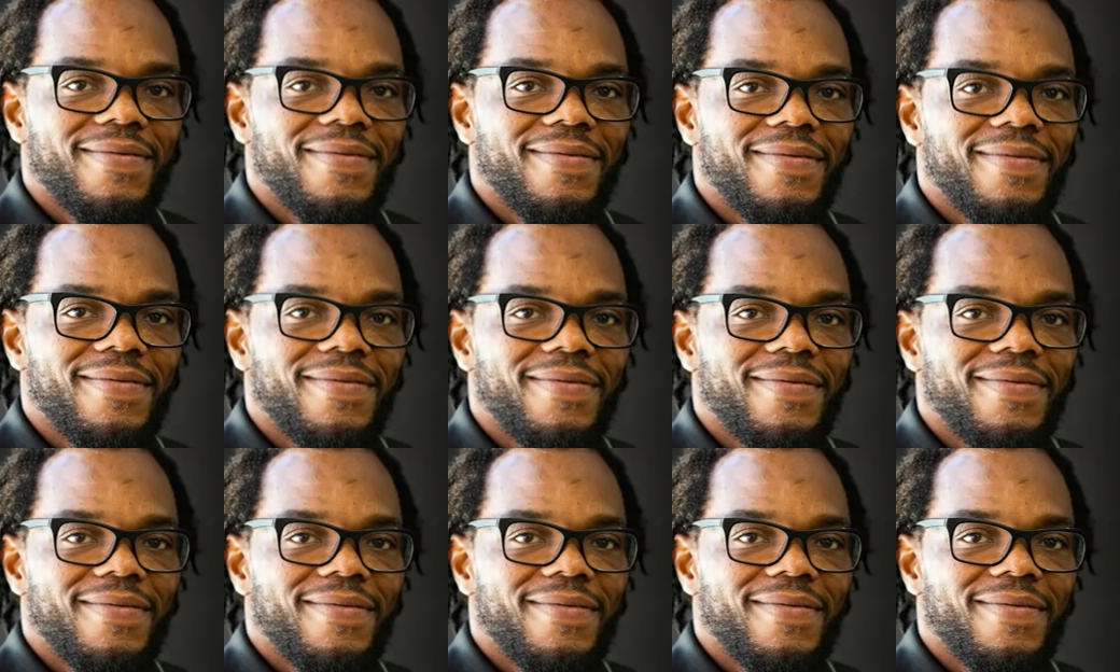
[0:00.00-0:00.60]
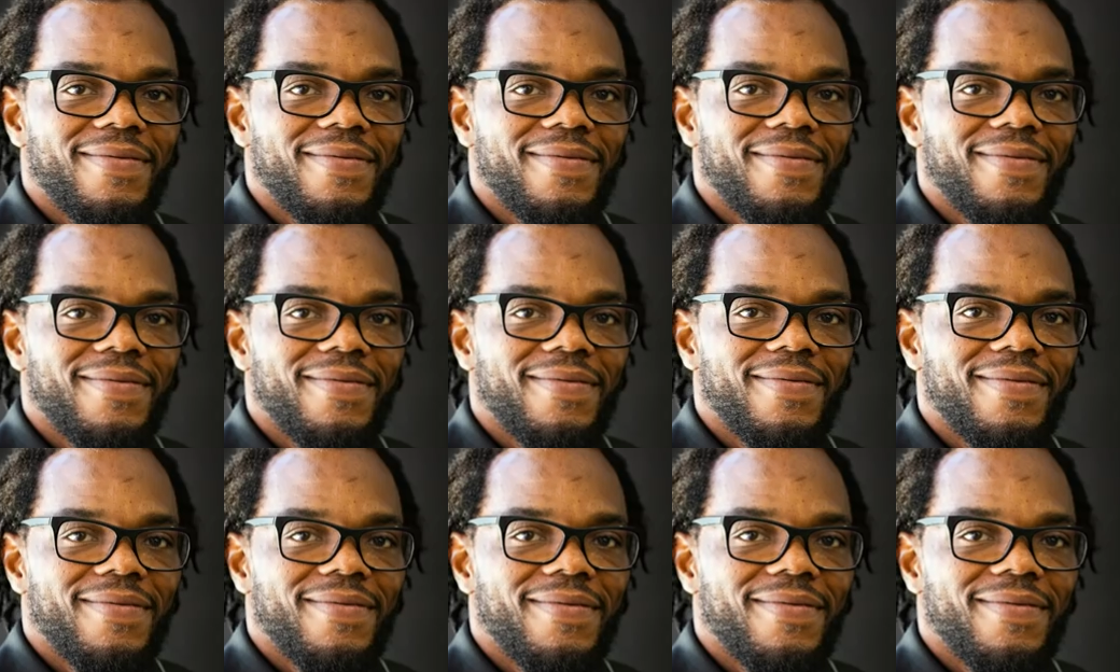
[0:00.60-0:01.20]

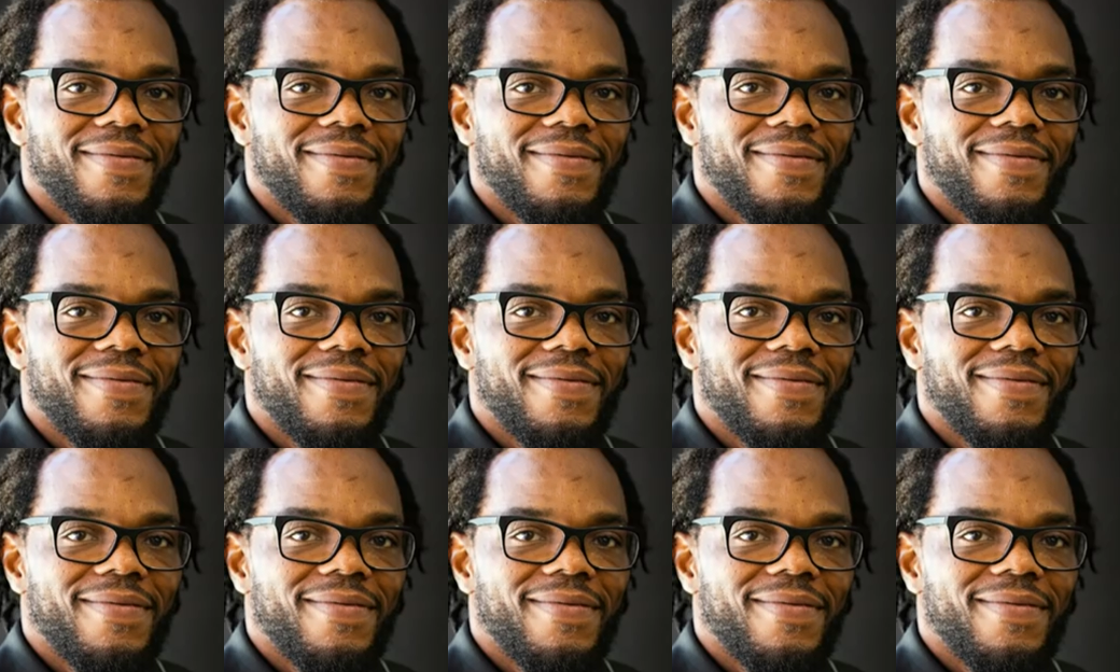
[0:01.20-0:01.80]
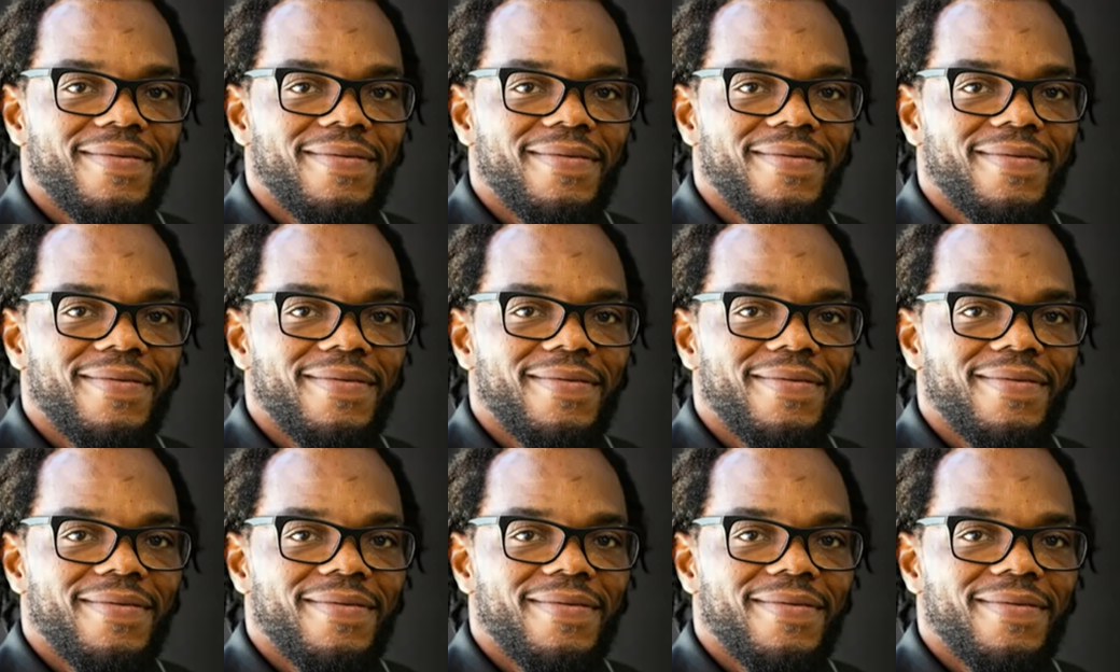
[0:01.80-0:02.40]

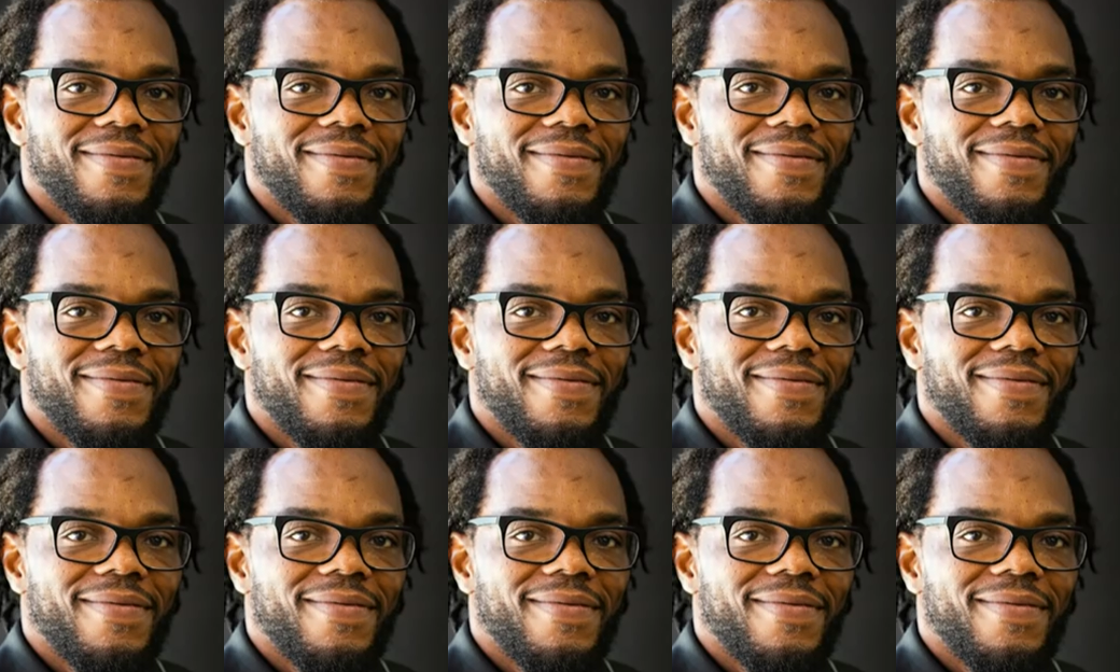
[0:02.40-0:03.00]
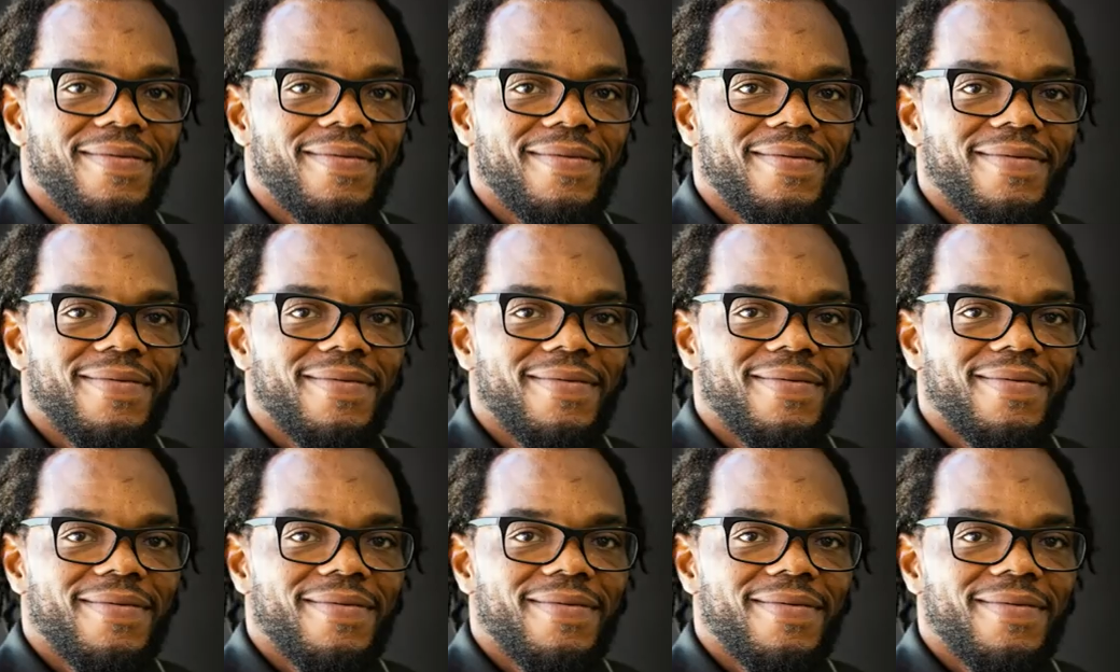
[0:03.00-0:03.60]

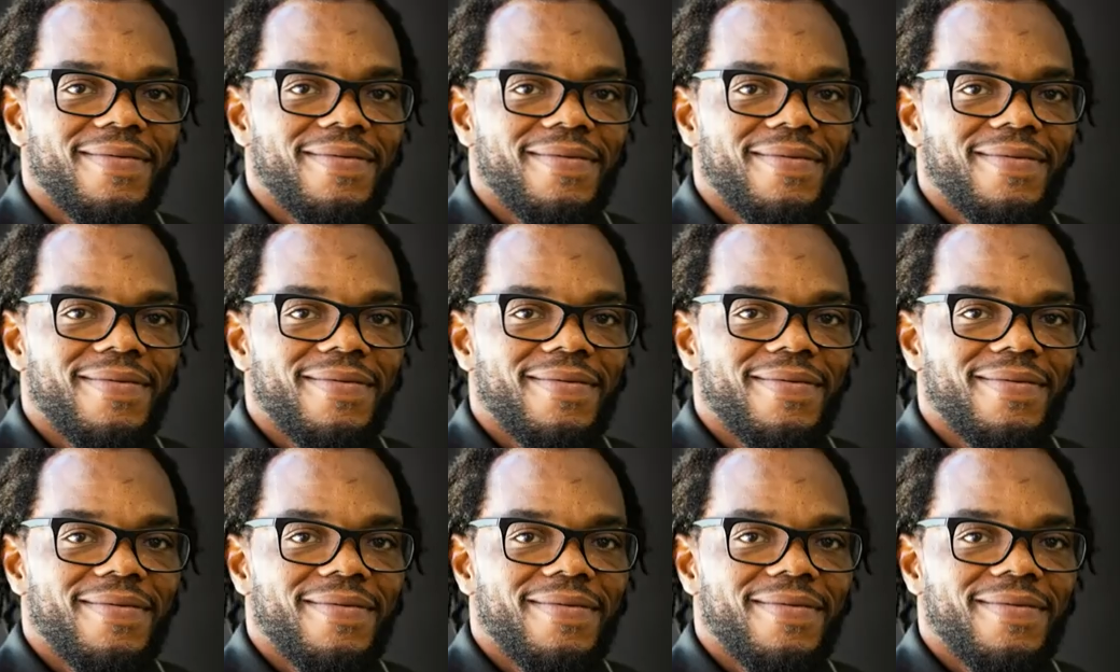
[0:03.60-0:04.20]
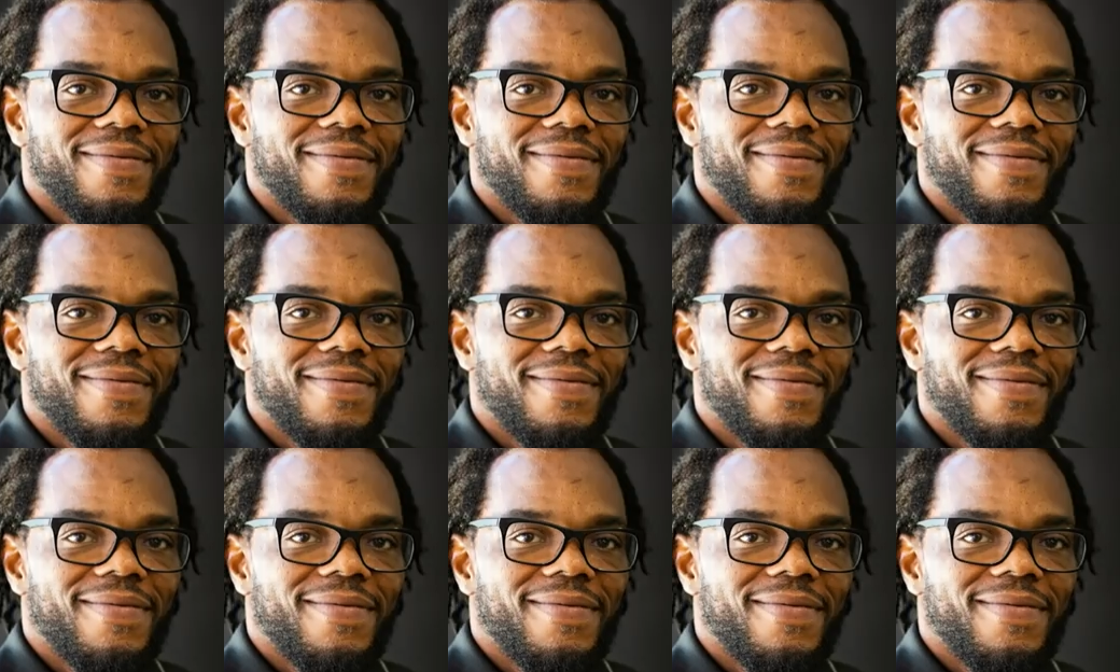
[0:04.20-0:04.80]

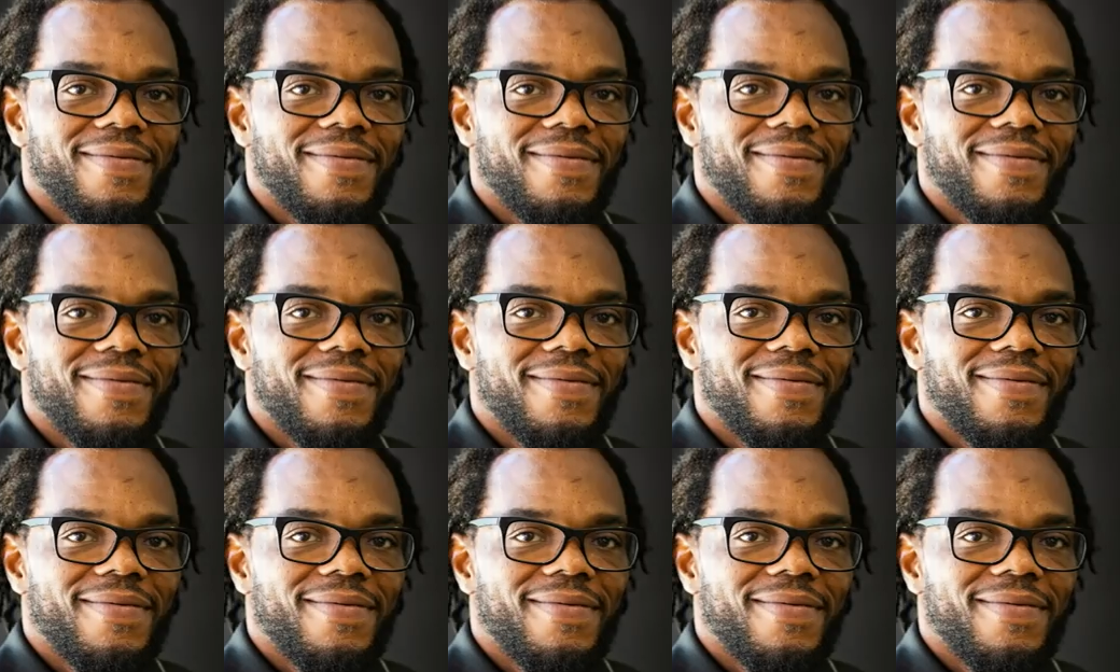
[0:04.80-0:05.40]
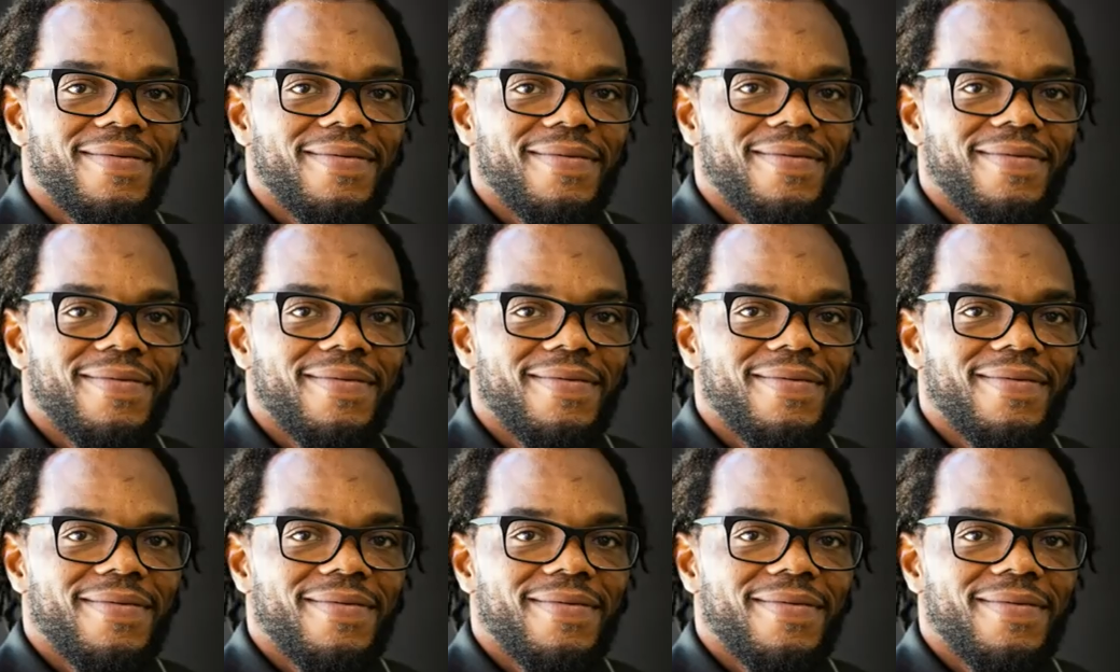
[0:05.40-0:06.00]

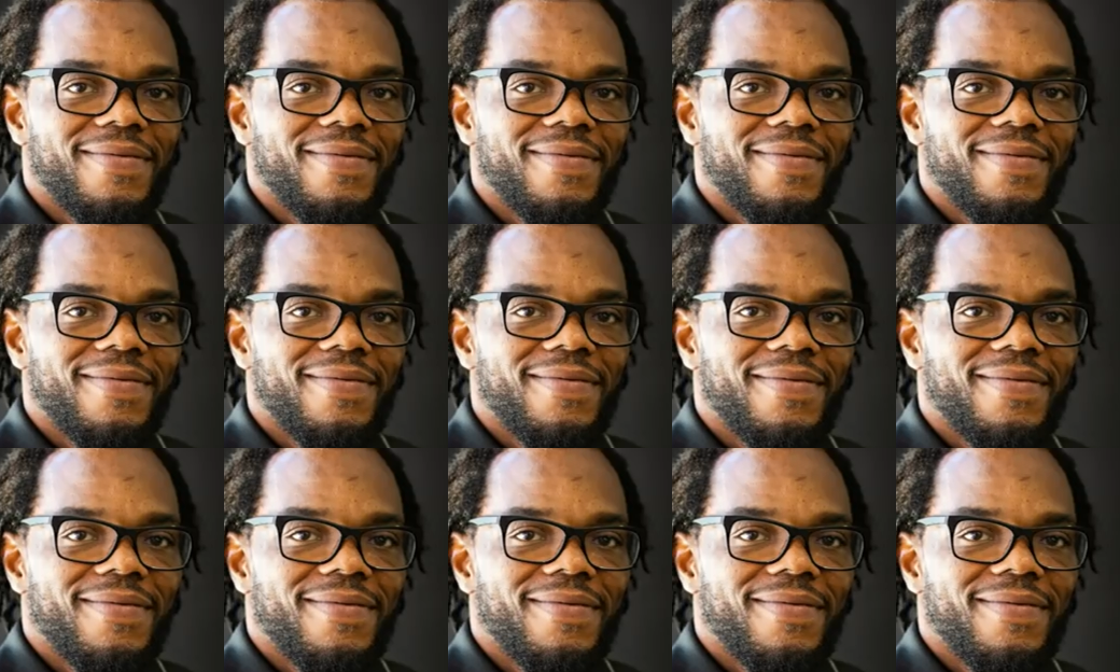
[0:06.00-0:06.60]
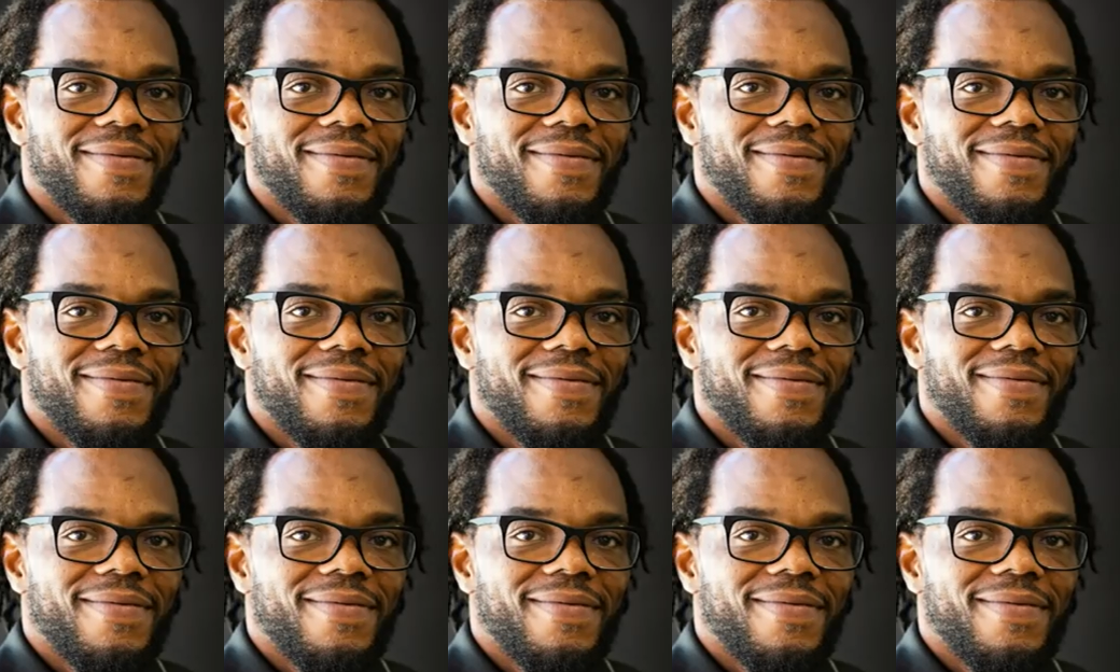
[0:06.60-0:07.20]

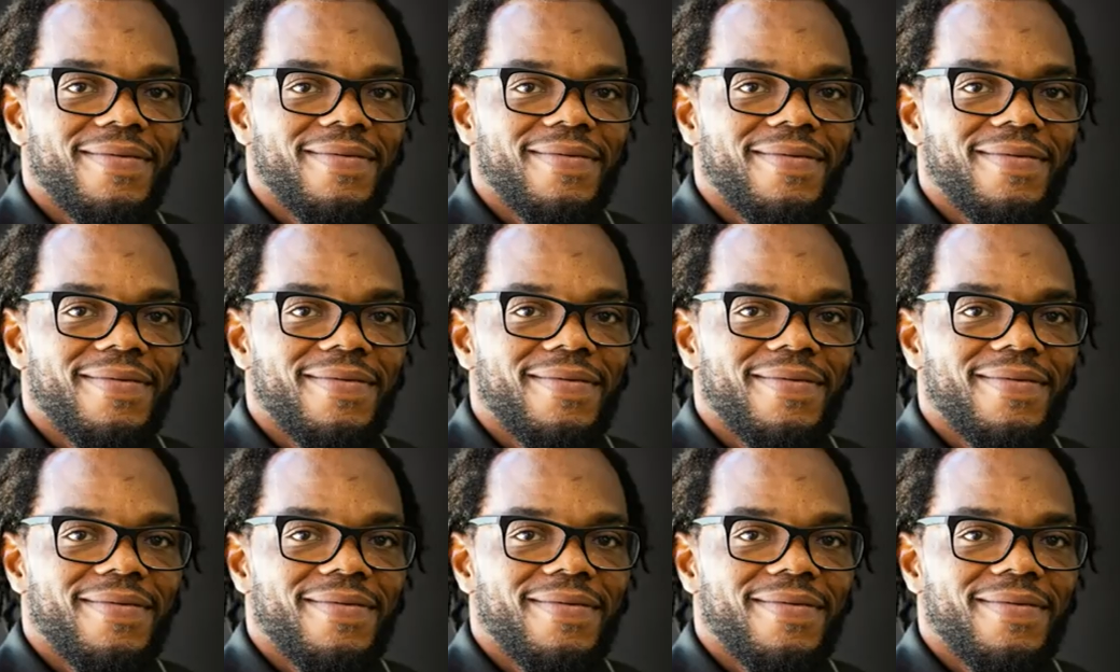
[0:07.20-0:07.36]
(not speaking)